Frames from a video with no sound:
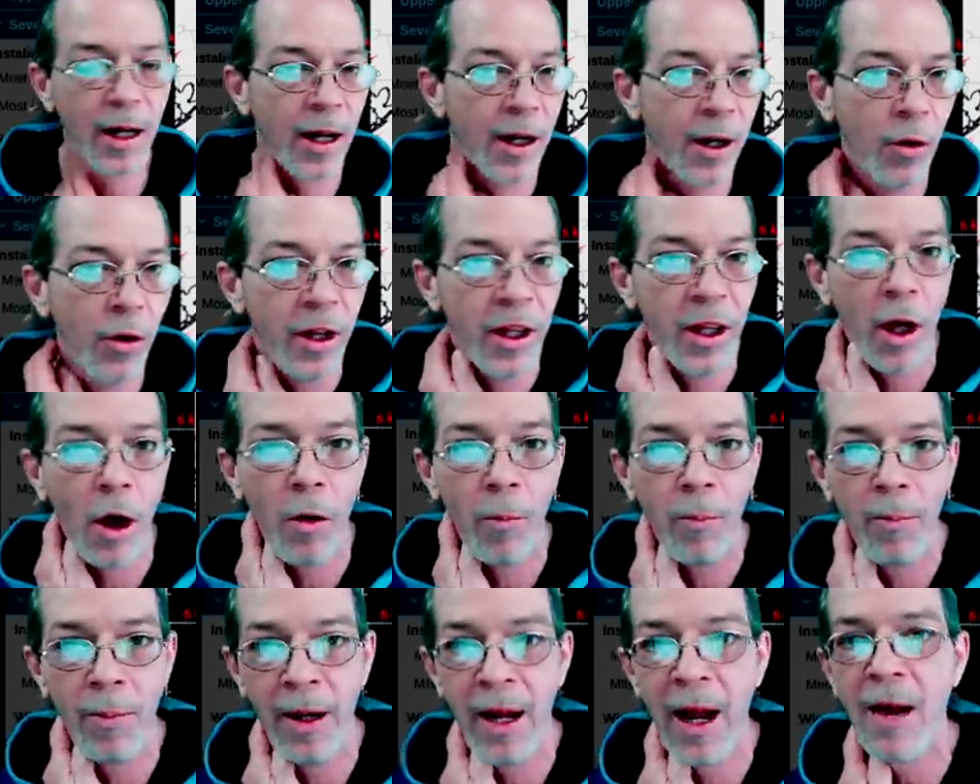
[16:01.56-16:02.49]
I know that y'all
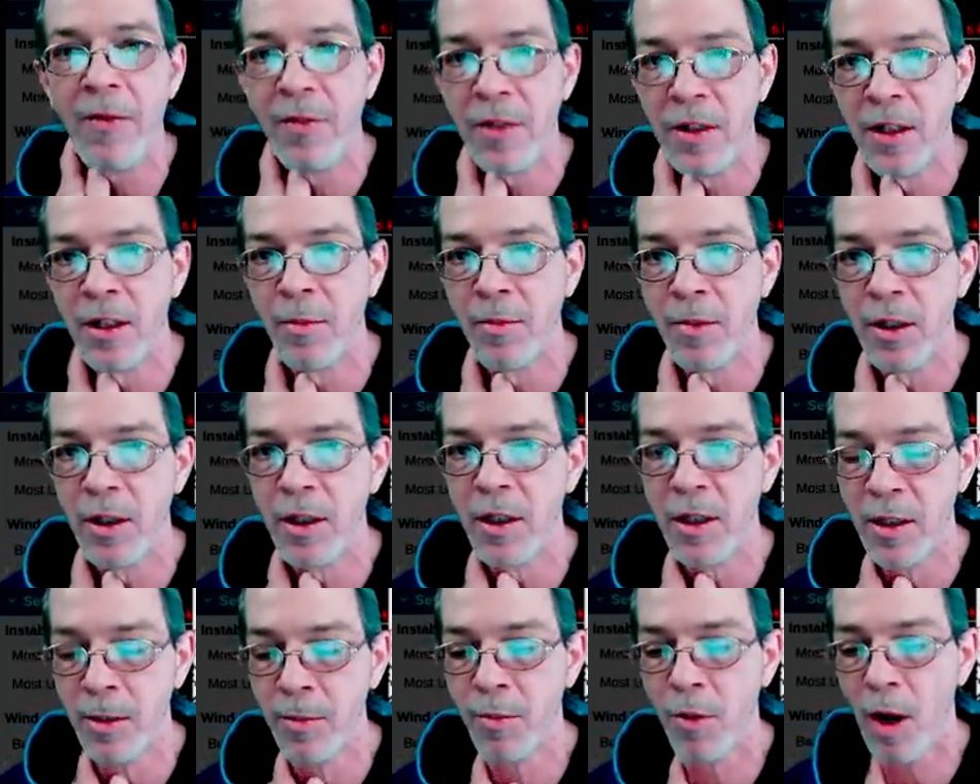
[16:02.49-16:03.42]
been having some
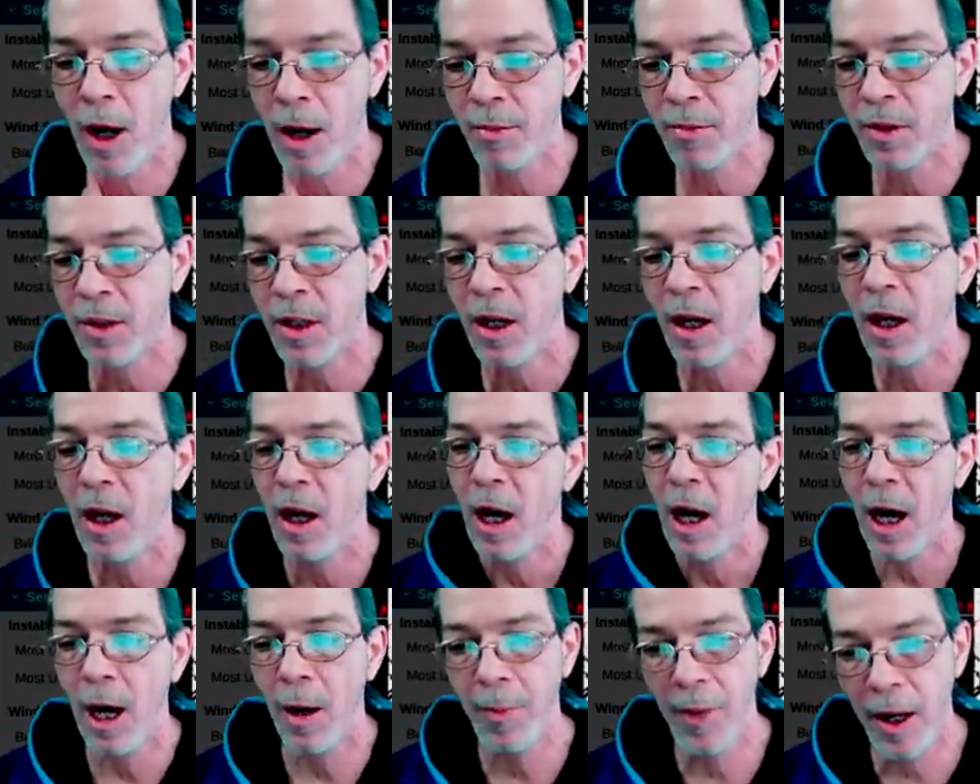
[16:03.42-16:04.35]
system problems.
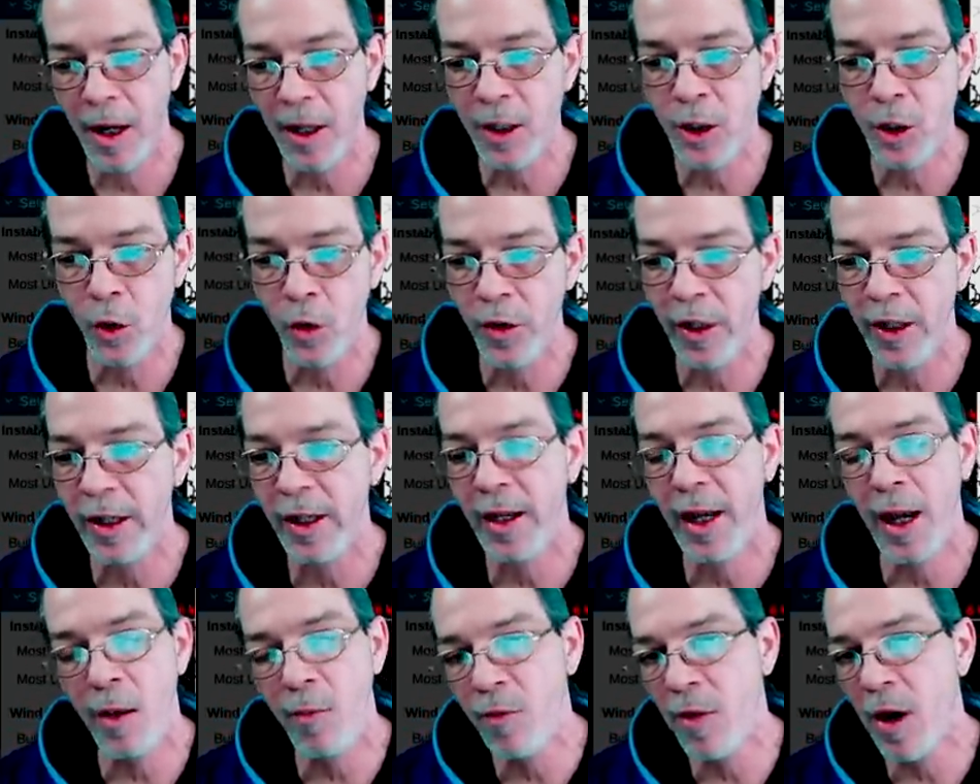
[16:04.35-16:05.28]
I'm not showing that the
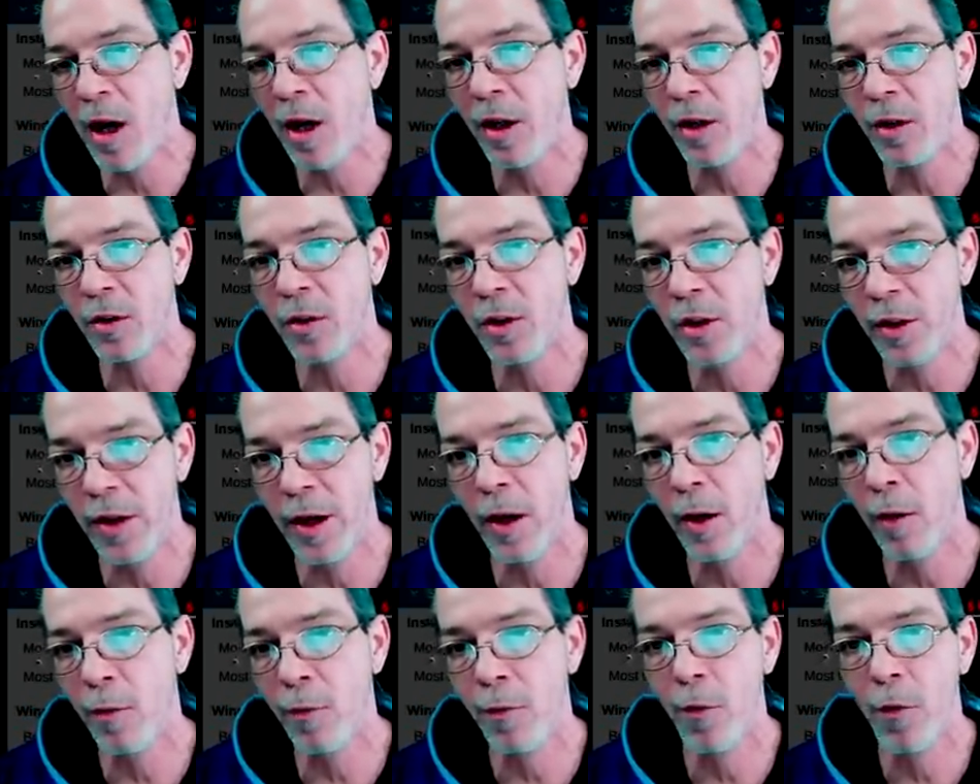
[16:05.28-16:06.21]
CAPE values are
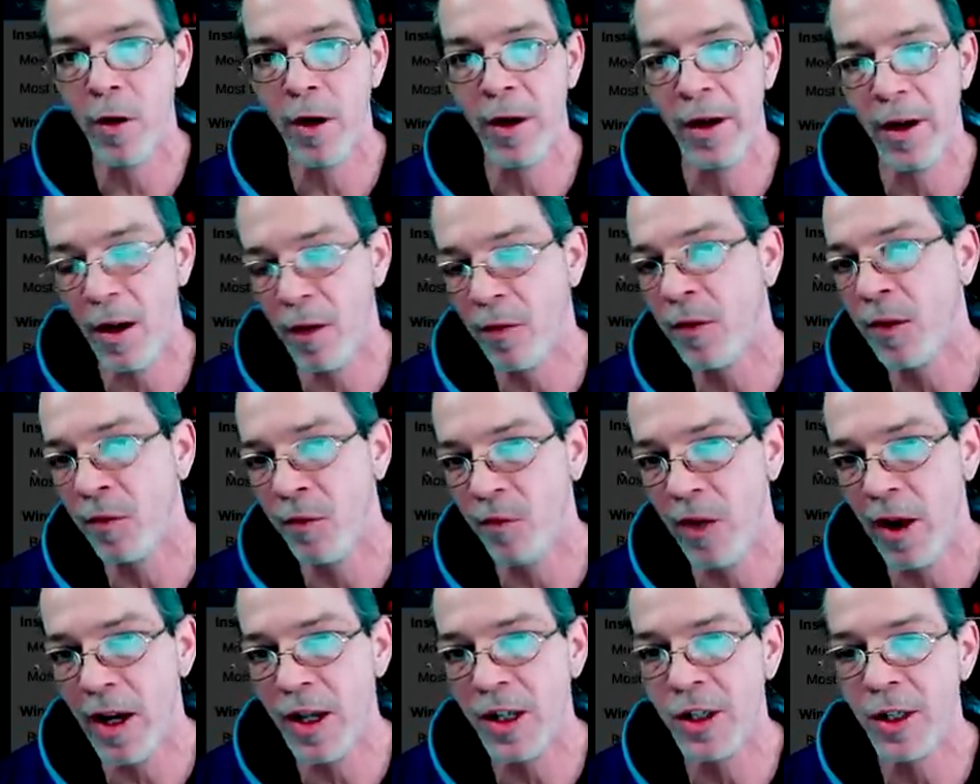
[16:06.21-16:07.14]
there for enough
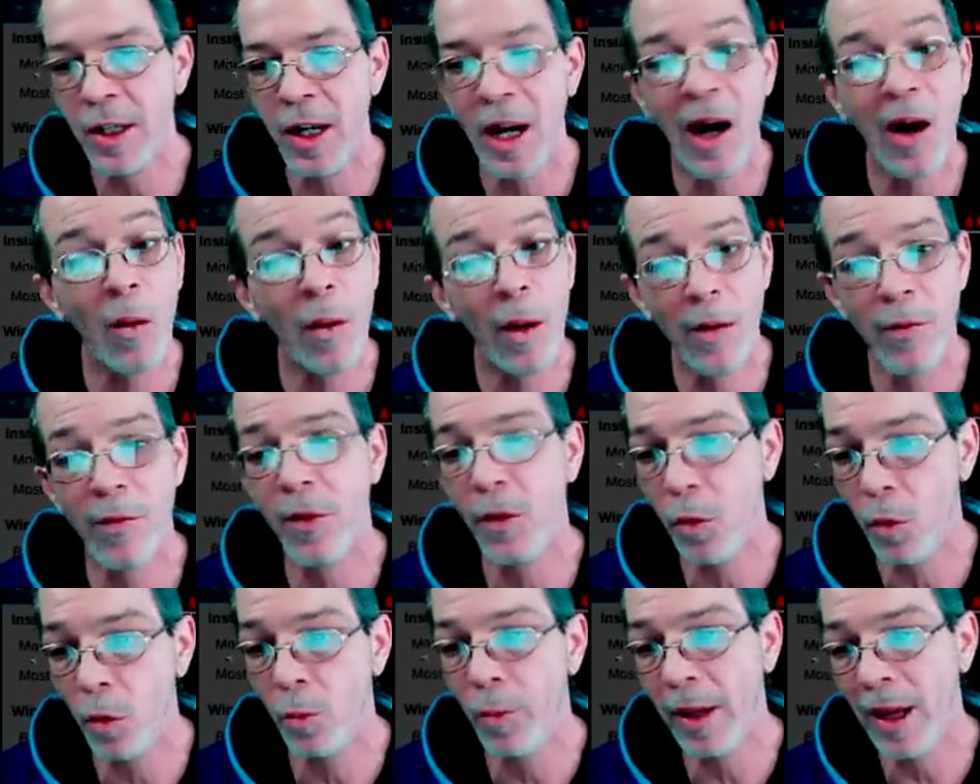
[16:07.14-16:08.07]
convection. However,
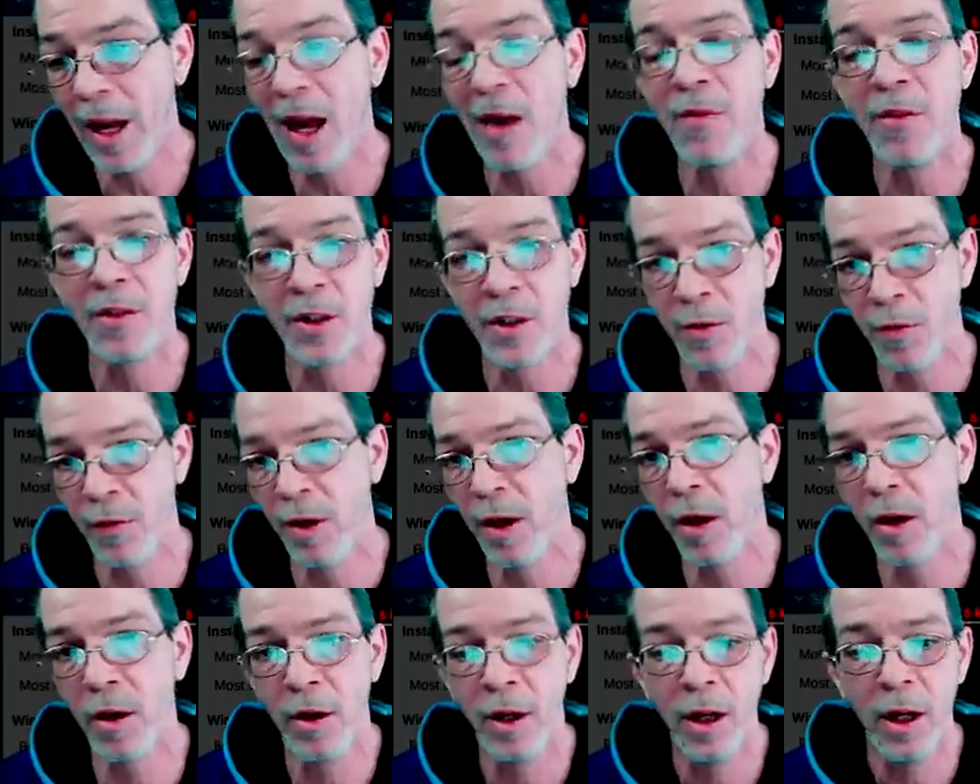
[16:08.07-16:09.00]
you will be having
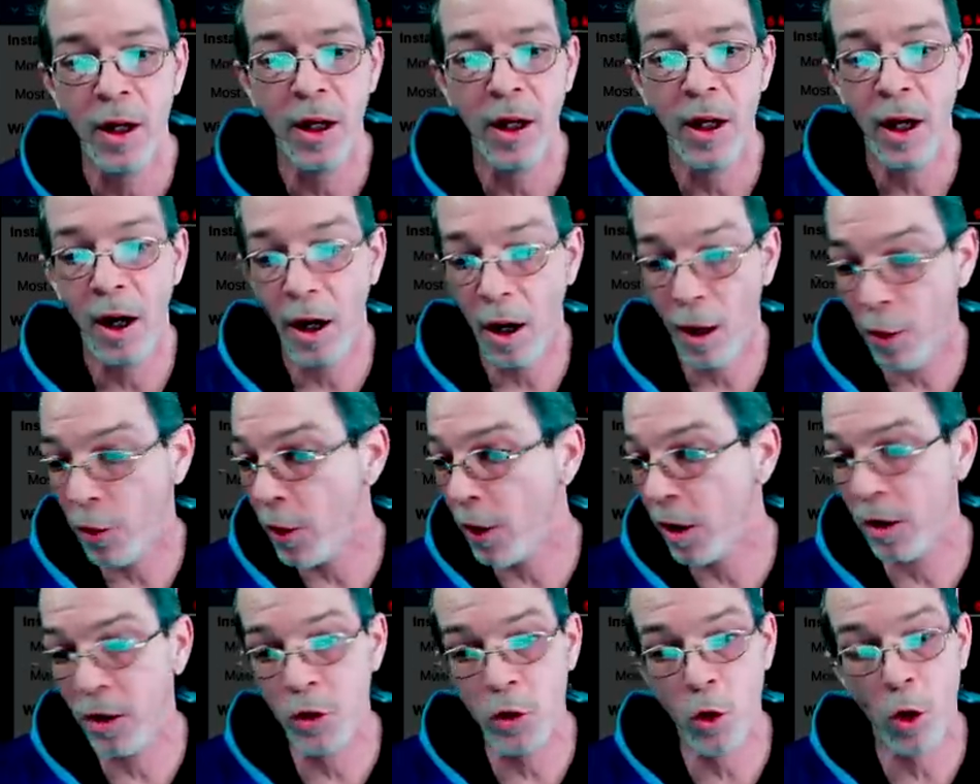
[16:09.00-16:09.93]
severe uh,
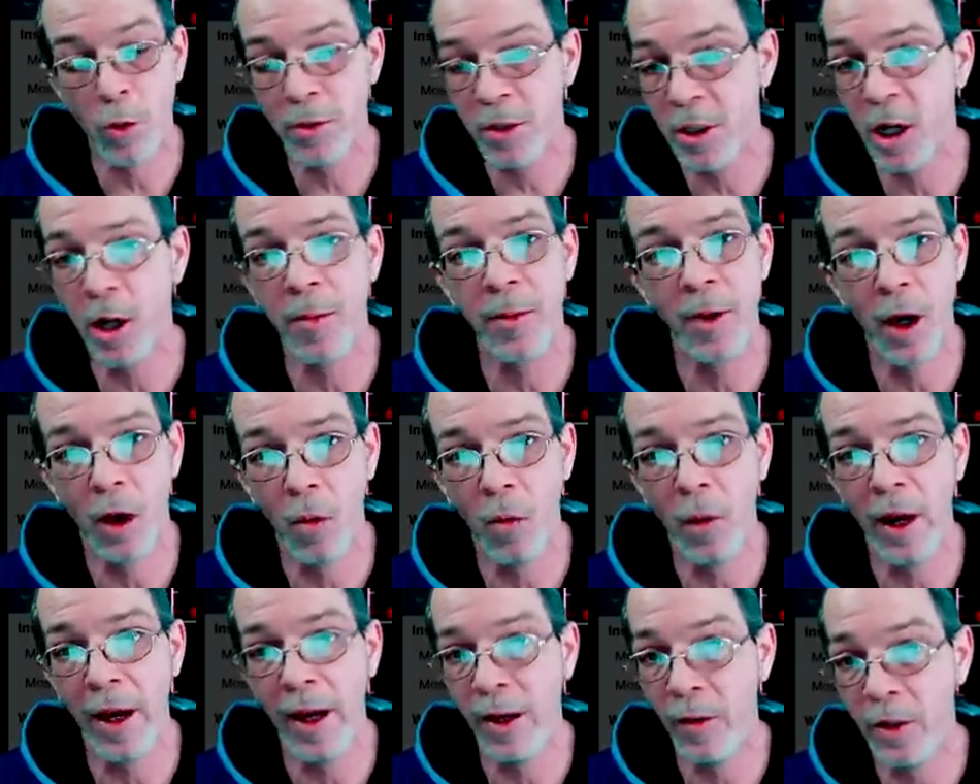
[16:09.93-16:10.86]
thunderstorms coming your
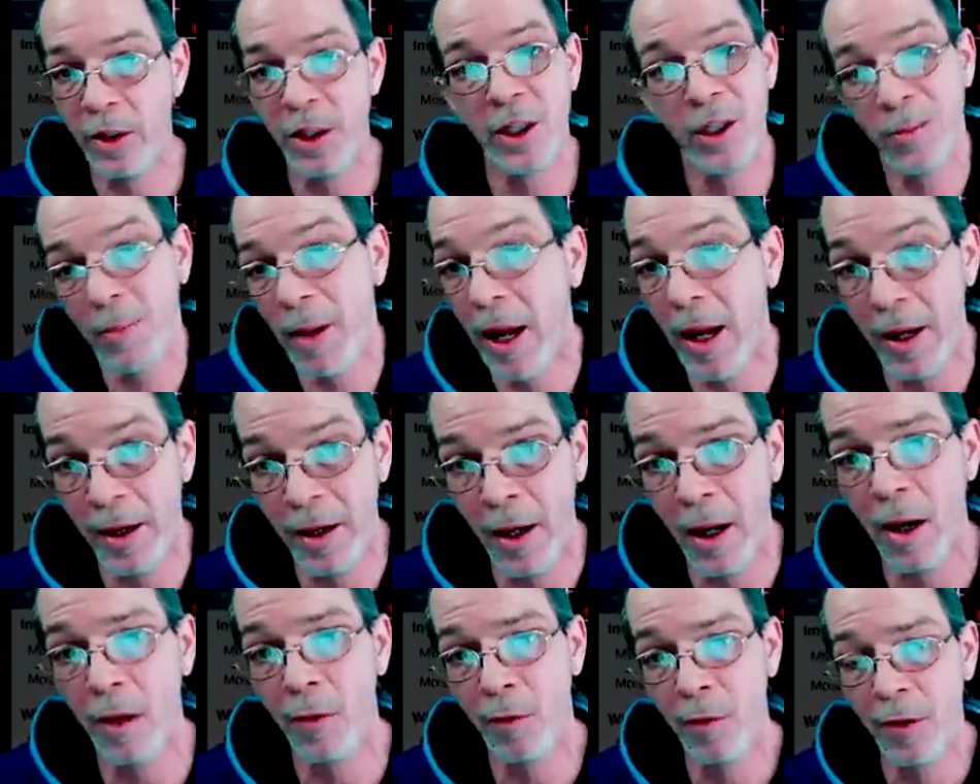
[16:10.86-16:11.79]
way, which is bad
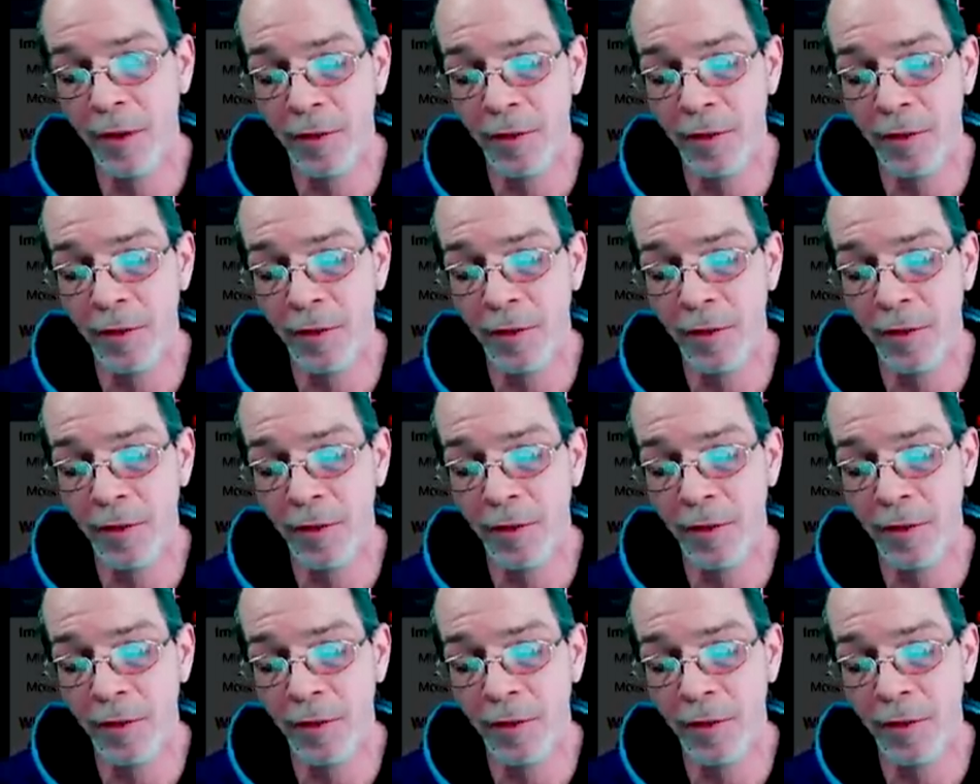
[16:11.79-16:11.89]
enough.